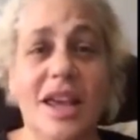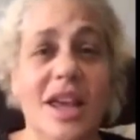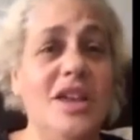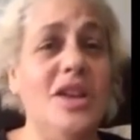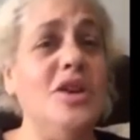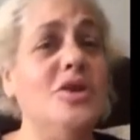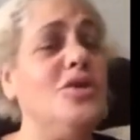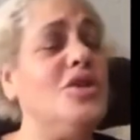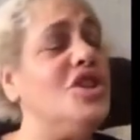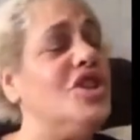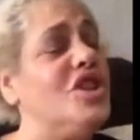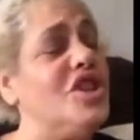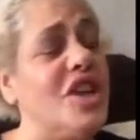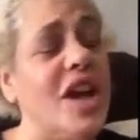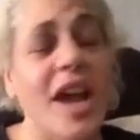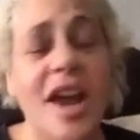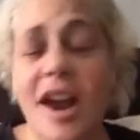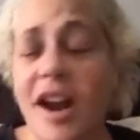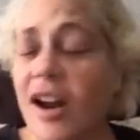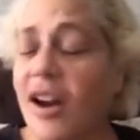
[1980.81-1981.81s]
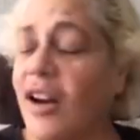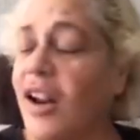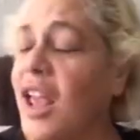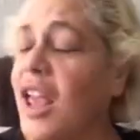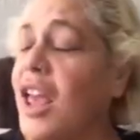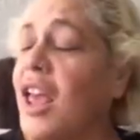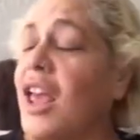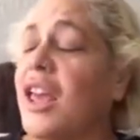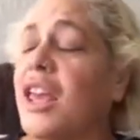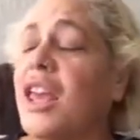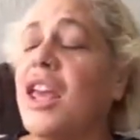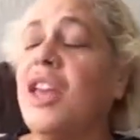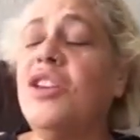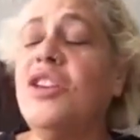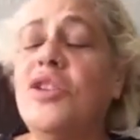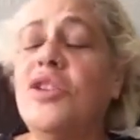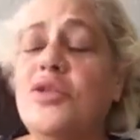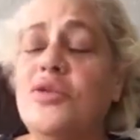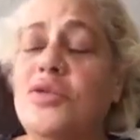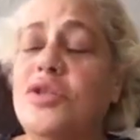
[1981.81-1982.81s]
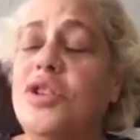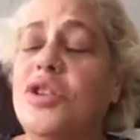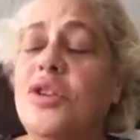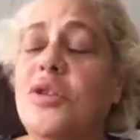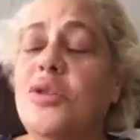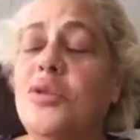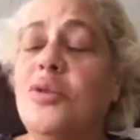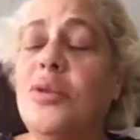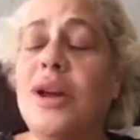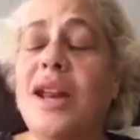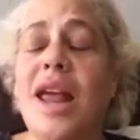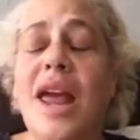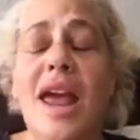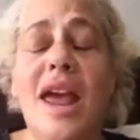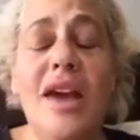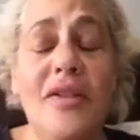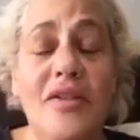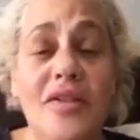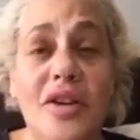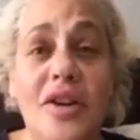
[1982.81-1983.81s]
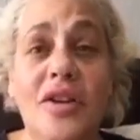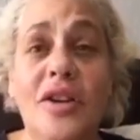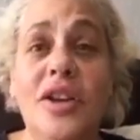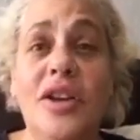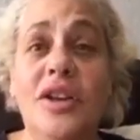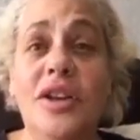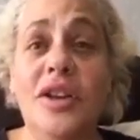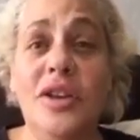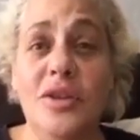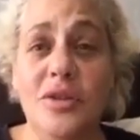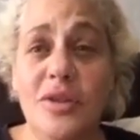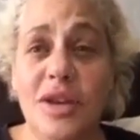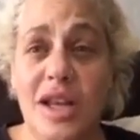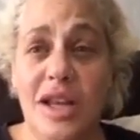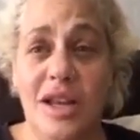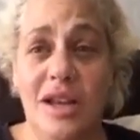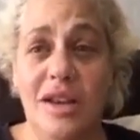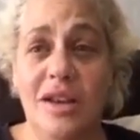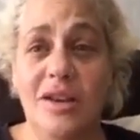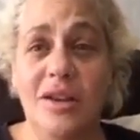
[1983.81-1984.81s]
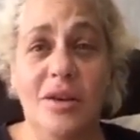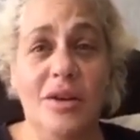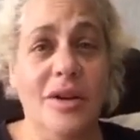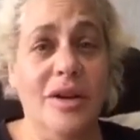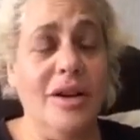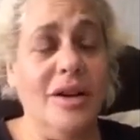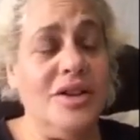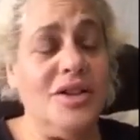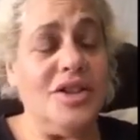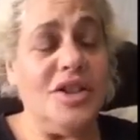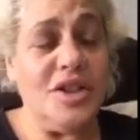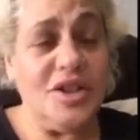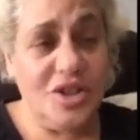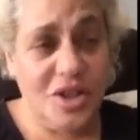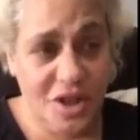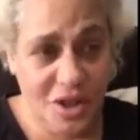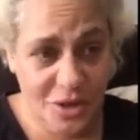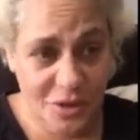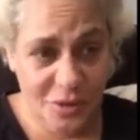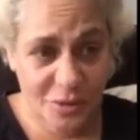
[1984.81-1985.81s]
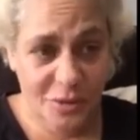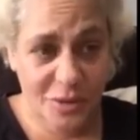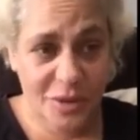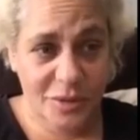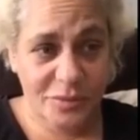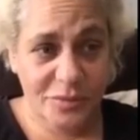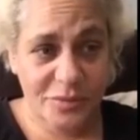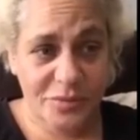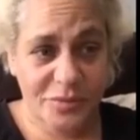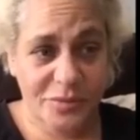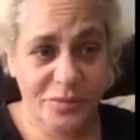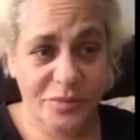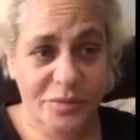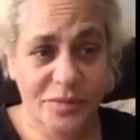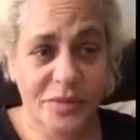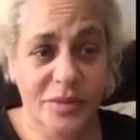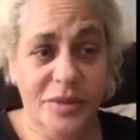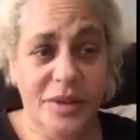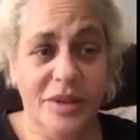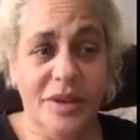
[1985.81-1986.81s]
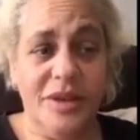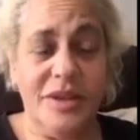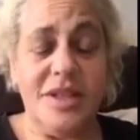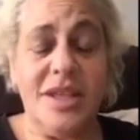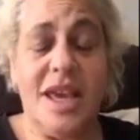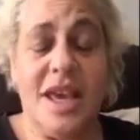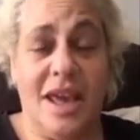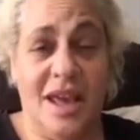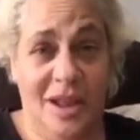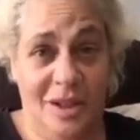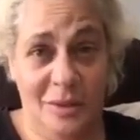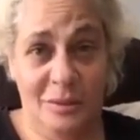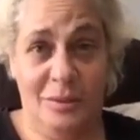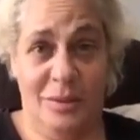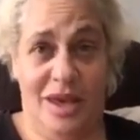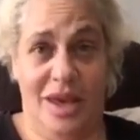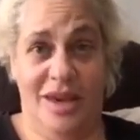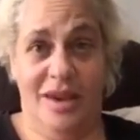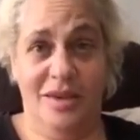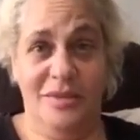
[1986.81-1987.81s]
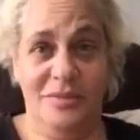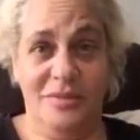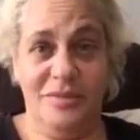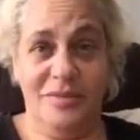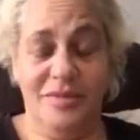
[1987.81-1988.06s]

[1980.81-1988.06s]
Can you share? Can you do whatever you need to do to help me?